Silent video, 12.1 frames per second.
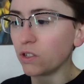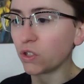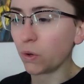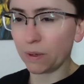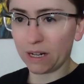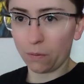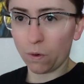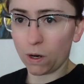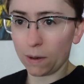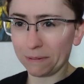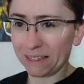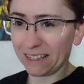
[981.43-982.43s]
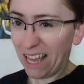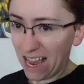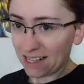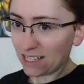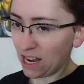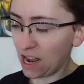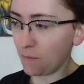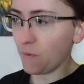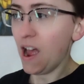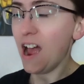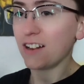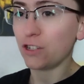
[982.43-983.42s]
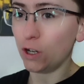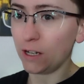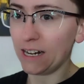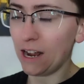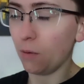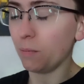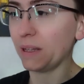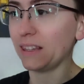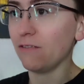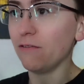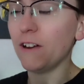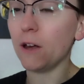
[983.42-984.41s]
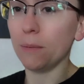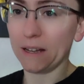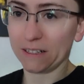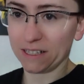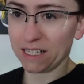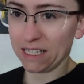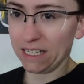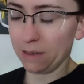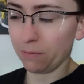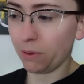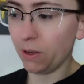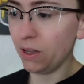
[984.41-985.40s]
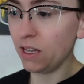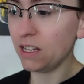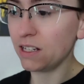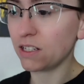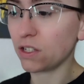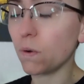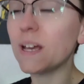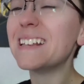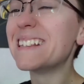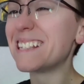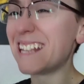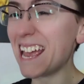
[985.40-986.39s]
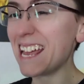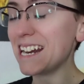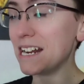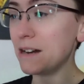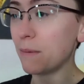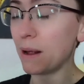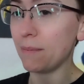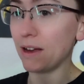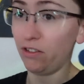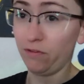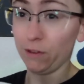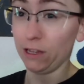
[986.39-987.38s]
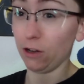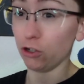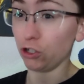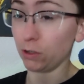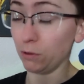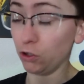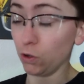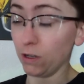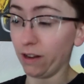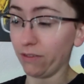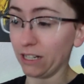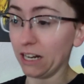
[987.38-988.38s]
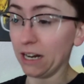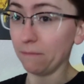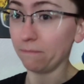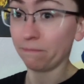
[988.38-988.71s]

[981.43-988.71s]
So when I woke up at that time, I took it out but then fell back asleep. So it stayed in my mouth for the largest majority of the night.